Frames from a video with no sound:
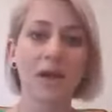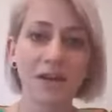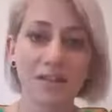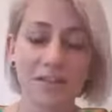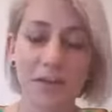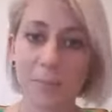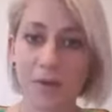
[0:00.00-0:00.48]

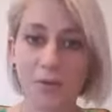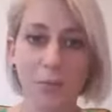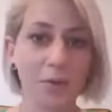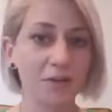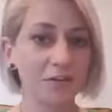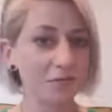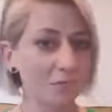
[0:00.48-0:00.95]
anything about the
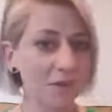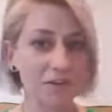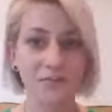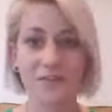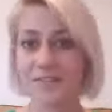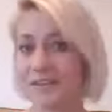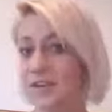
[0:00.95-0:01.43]
world of
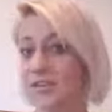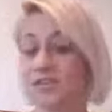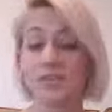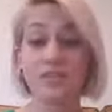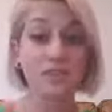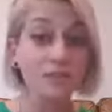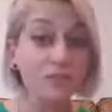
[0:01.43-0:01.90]

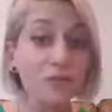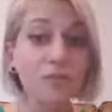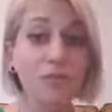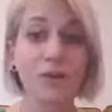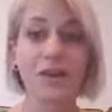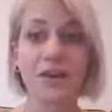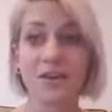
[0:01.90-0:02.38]
manifestation, did not
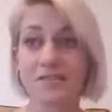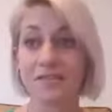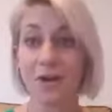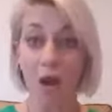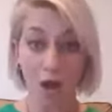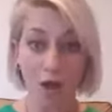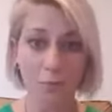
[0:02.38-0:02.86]
realize
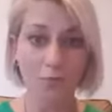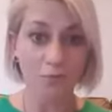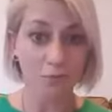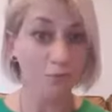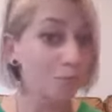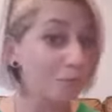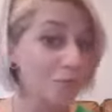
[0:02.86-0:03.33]
that I was
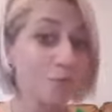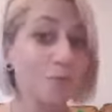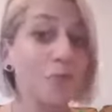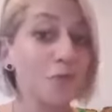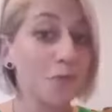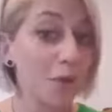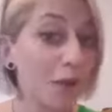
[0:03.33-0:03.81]

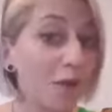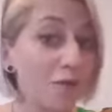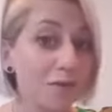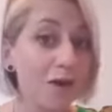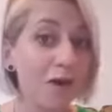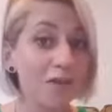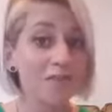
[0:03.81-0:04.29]
responsible for my own
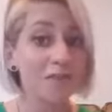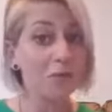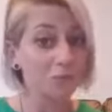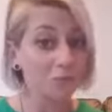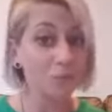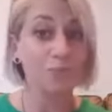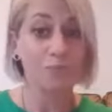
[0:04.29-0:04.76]
life. I
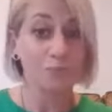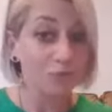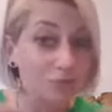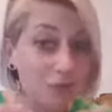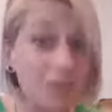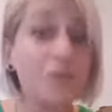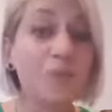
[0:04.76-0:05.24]
was
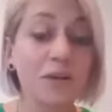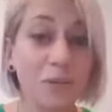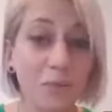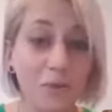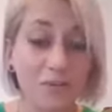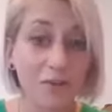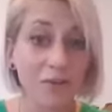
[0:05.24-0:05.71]
genuinely
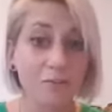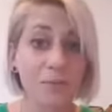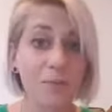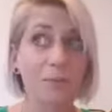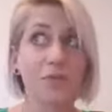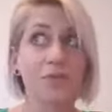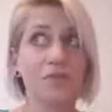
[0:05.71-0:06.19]
one of those
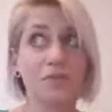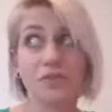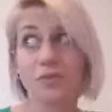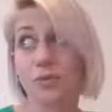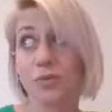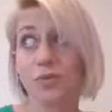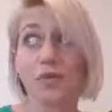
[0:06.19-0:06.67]
people that just
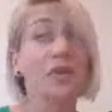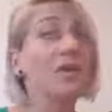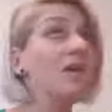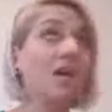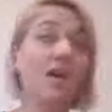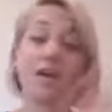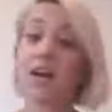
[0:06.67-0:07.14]
thought that
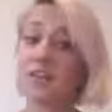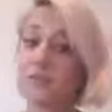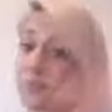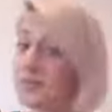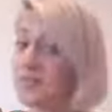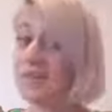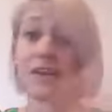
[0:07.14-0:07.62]
life
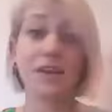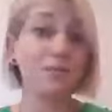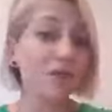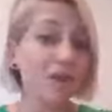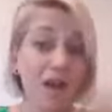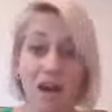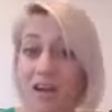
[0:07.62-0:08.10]
was dealing
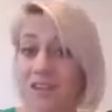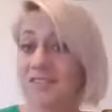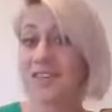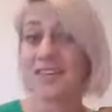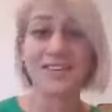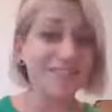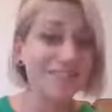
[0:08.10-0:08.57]
me cards
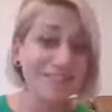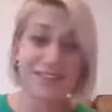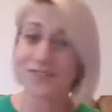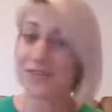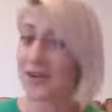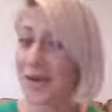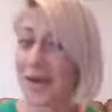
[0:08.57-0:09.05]
and I didn't
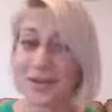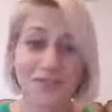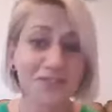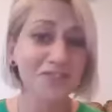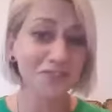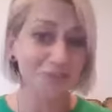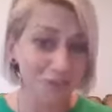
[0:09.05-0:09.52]
even know how
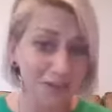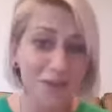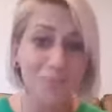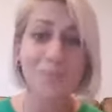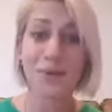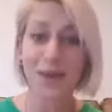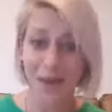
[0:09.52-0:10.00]
to
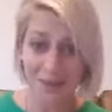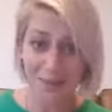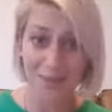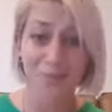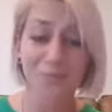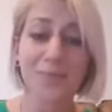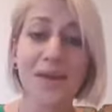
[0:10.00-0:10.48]
friggin' play
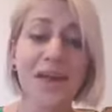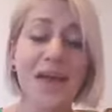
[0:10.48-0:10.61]
them.